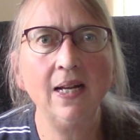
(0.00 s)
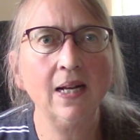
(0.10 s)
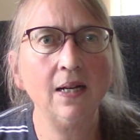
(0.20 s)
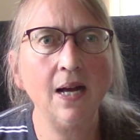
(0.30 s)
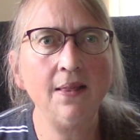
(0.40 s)

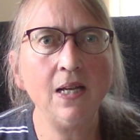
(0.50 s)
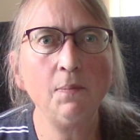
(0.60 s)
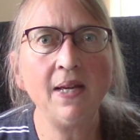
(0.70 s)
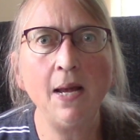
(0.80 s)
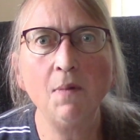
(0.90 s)
And I think it
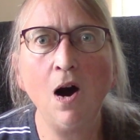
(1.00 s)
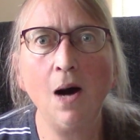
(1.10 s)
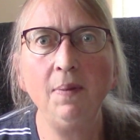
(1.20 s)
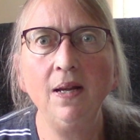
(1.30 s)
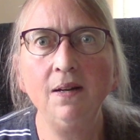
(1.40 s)
became a
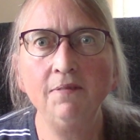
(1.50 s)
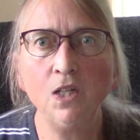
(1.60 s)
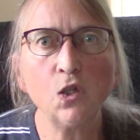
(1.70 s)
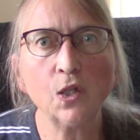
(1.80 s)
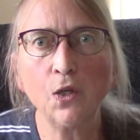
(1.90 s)
hobby and
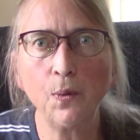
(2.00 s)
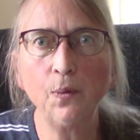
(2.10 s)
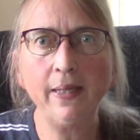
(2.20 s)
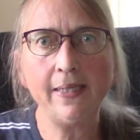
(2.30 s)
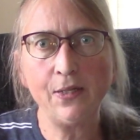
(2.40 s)
eventually
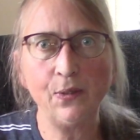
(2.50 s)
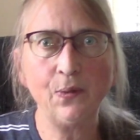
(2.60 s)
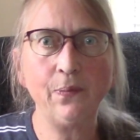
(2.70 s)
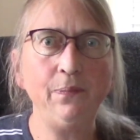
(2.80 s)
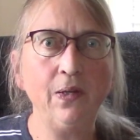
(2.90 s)
grew into,